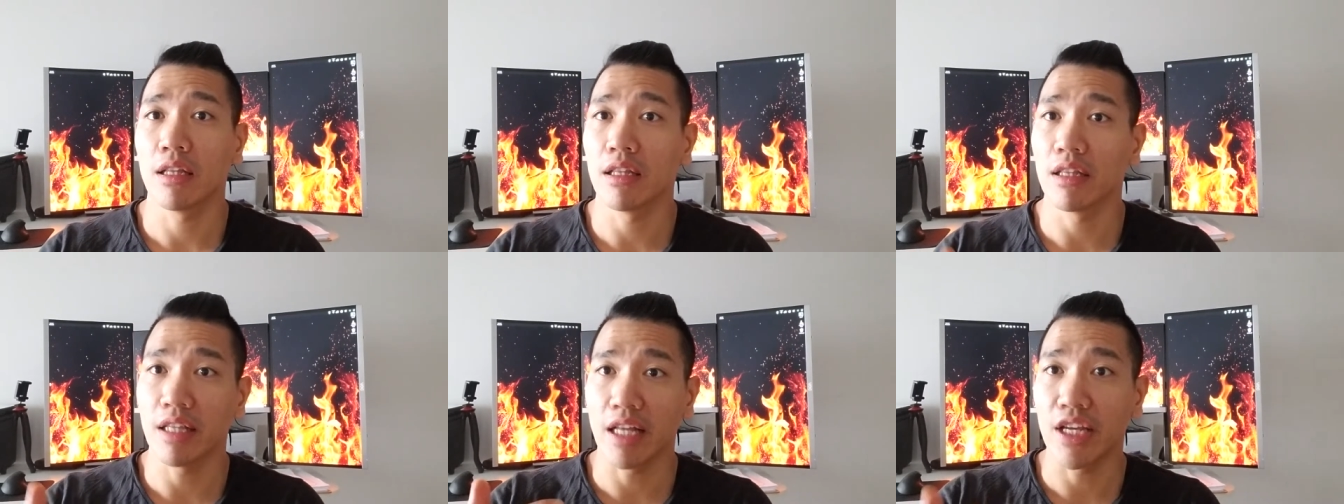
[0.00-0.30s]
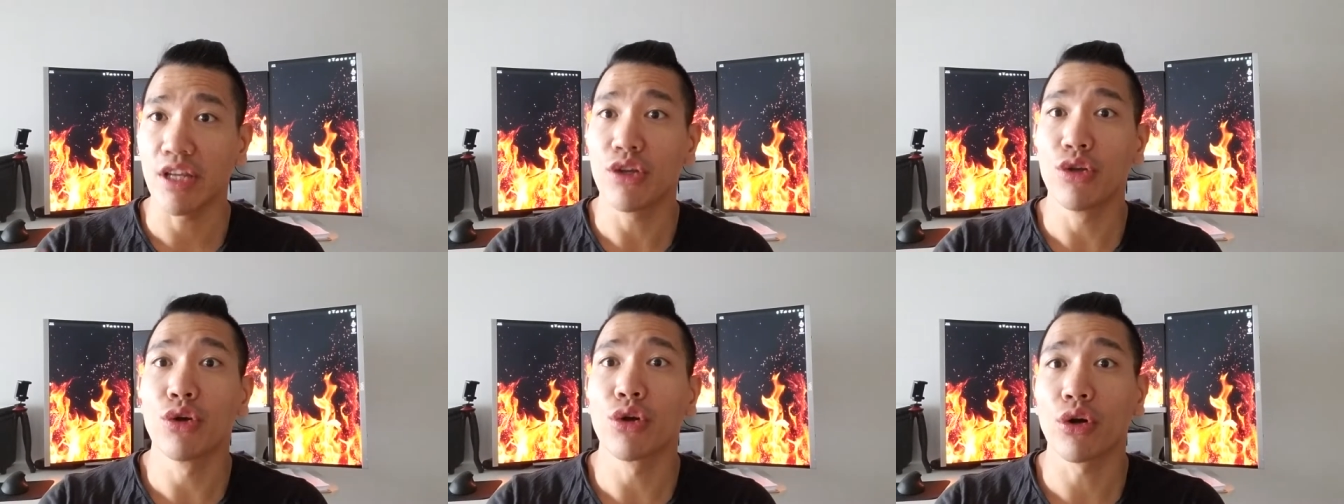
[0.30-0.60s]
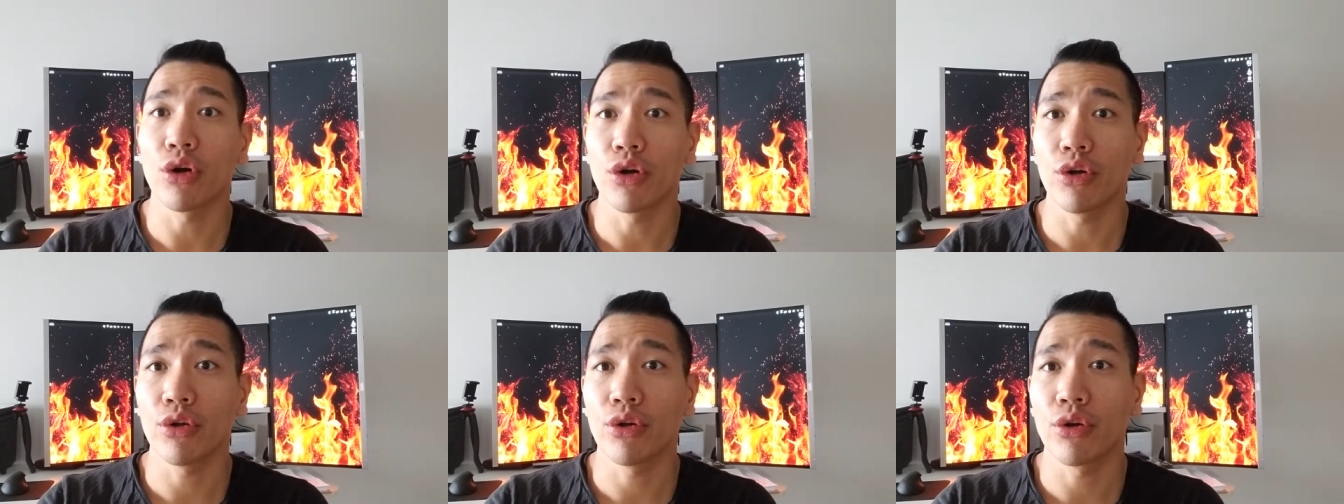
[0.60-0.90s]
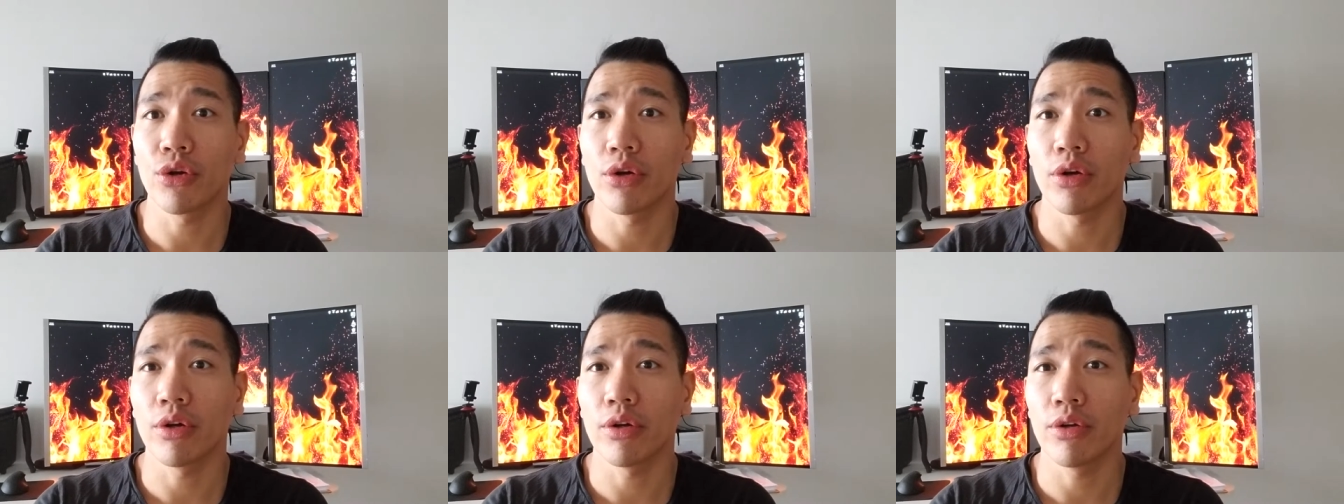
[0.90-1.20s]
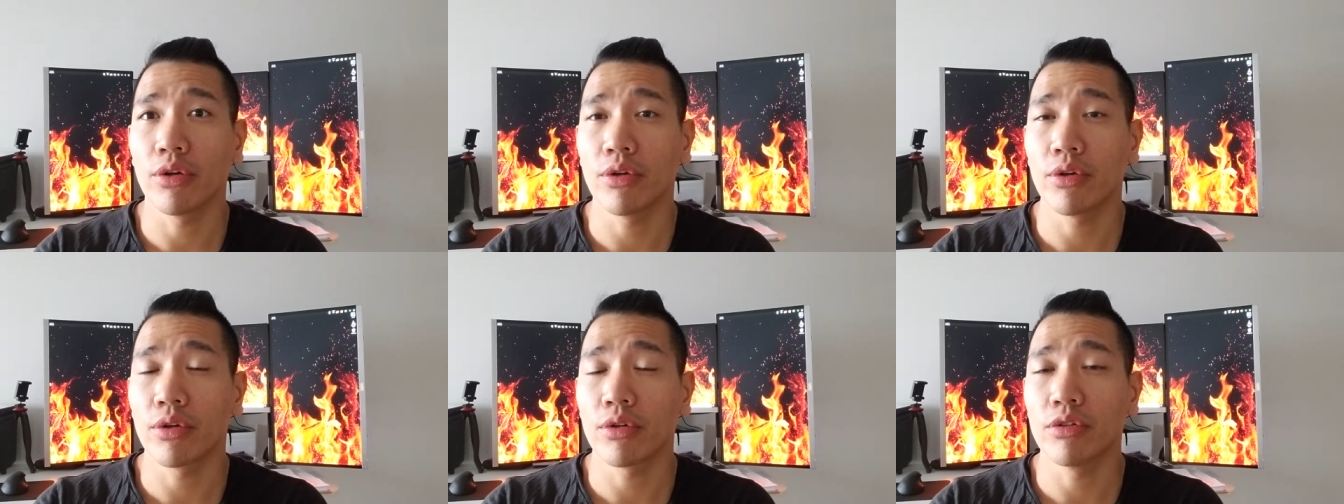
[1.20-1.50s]
like your your
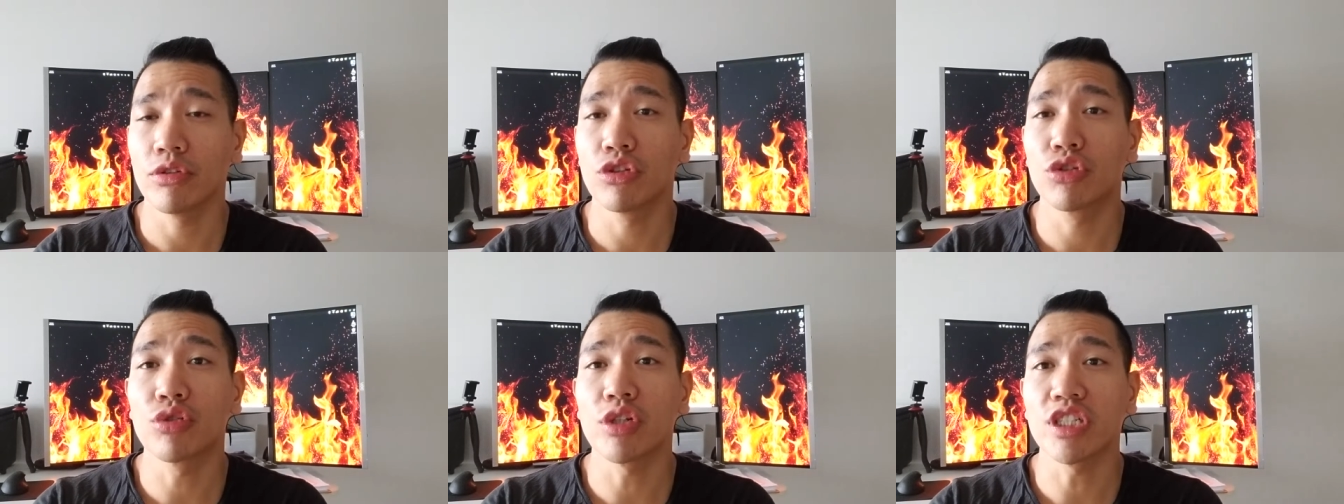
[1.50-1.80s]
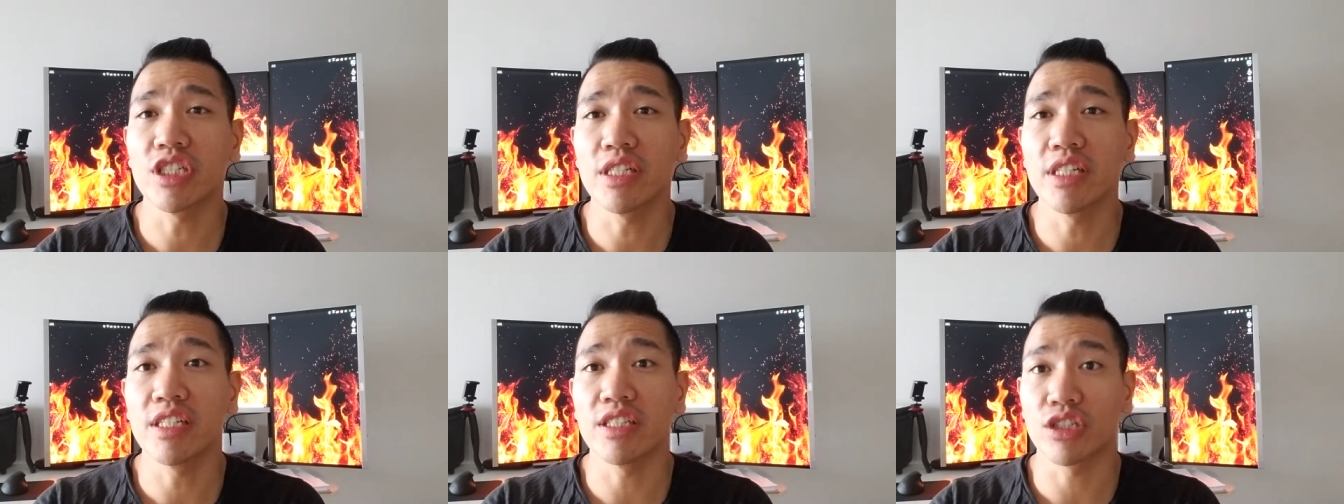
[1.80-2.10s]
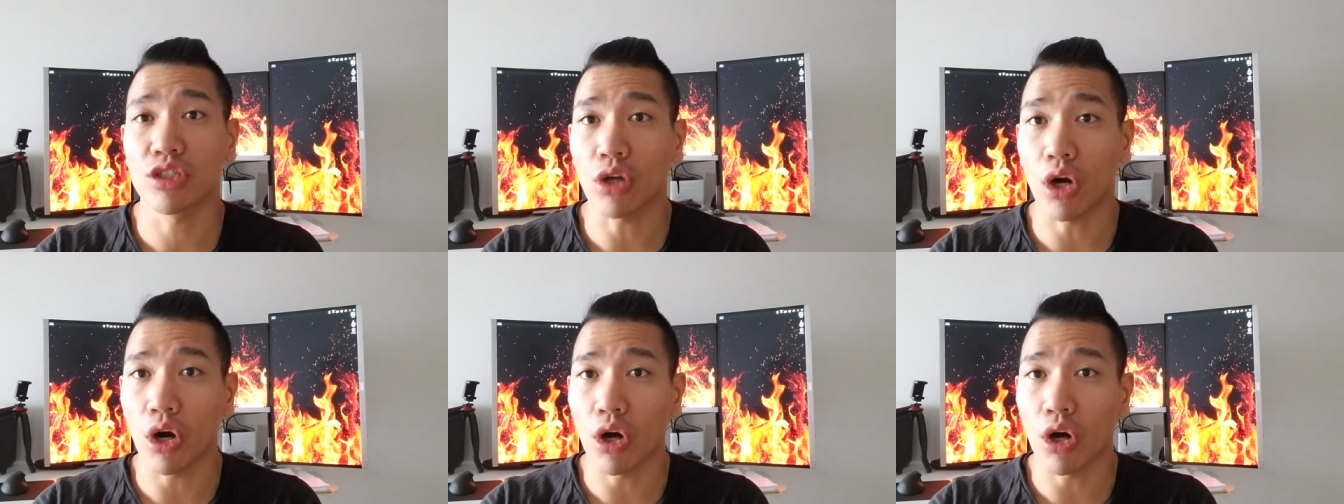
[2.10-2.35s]
your nutrition is